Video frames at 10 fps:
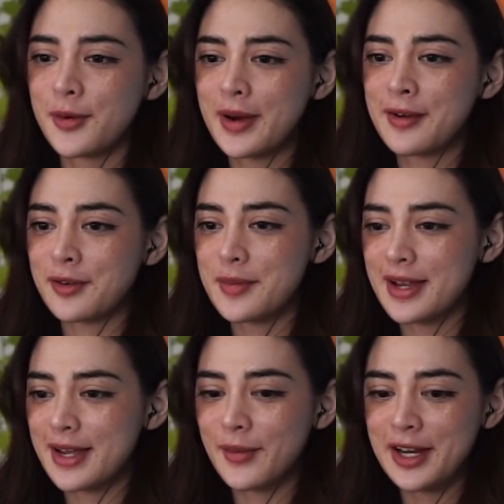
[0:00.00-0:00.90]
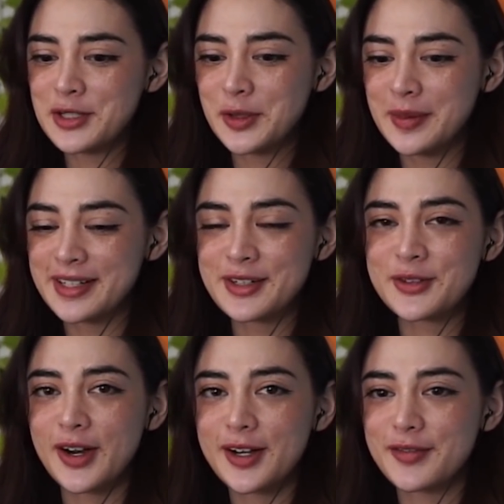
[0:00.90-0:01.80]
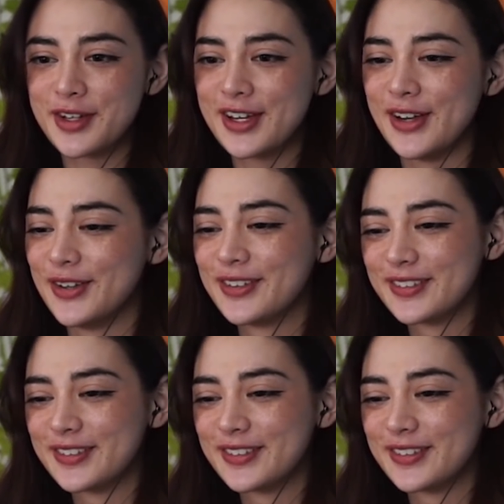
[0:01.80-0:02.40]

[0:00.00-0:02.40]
away from here? Where do you want me to drive you?